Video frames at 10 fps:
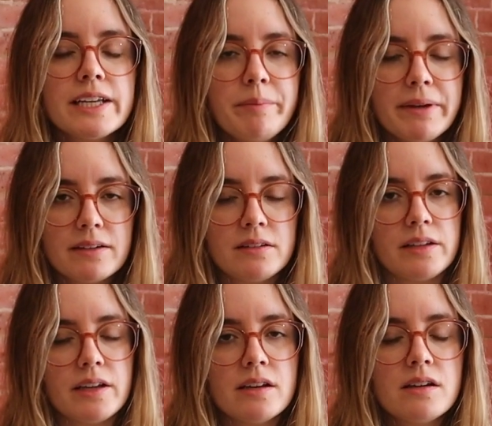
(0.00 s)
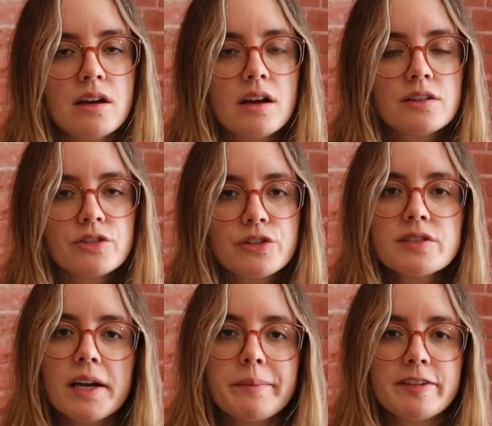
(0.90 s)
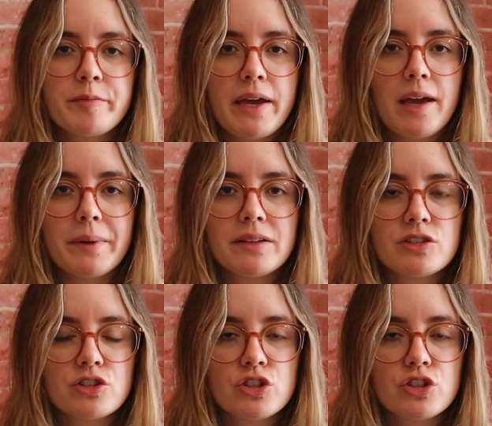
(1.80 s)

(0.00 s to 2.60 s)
typically, certain types of payments